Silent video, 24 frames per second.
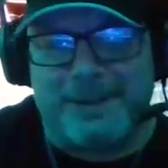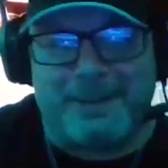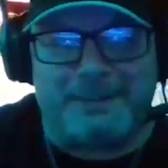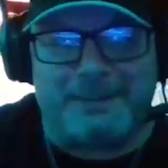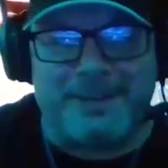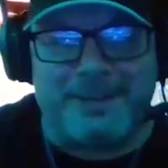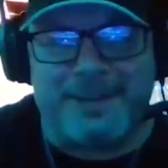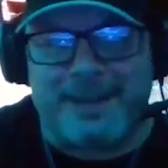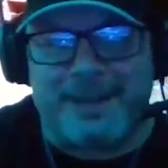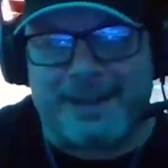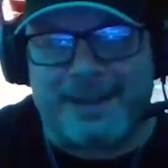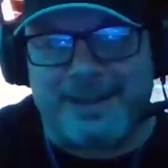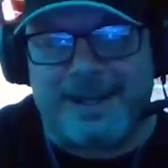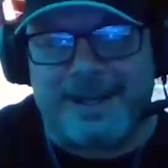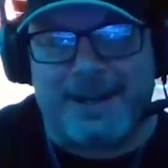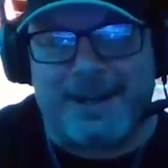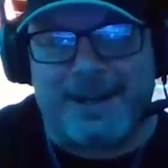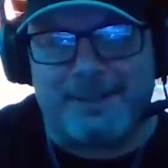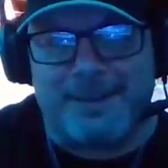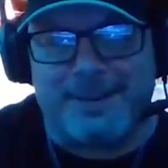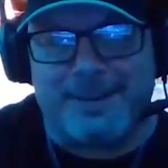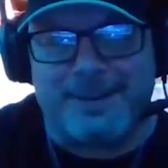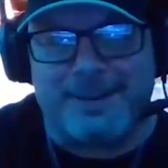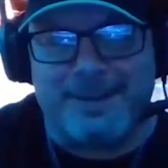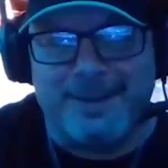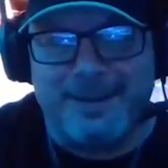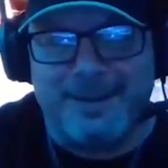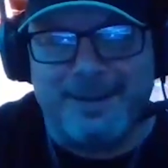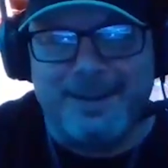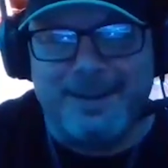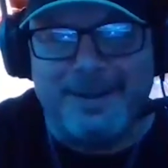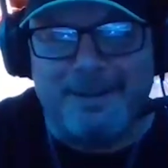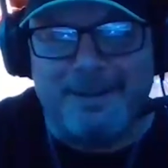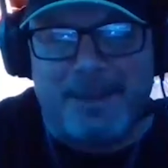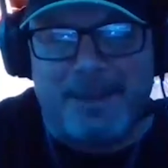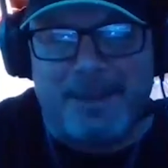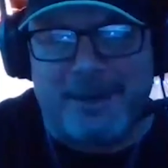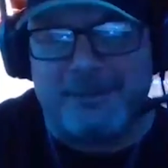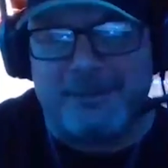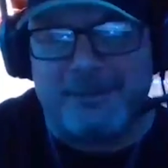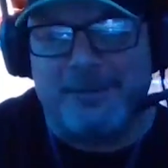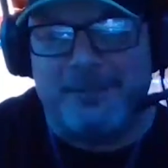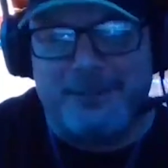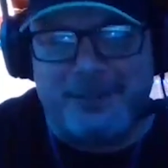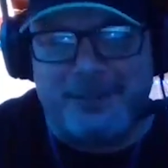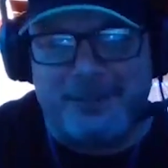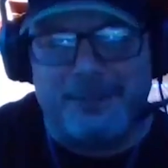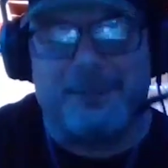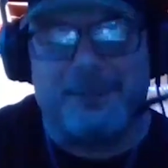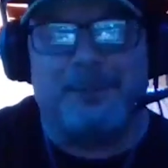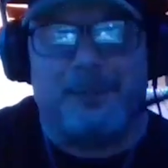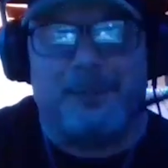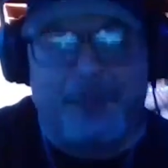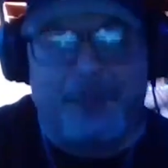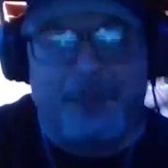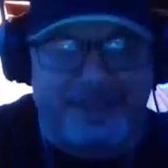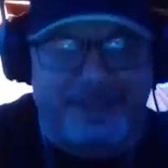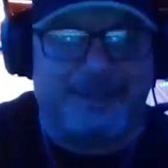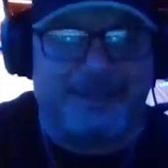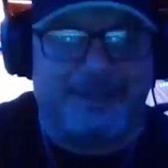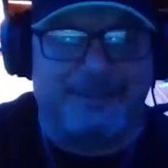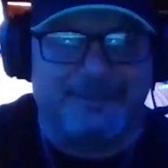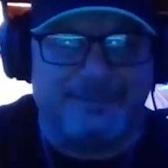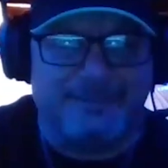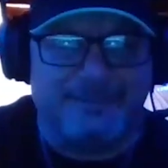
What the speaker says: up to that camera? Bedroom to the right.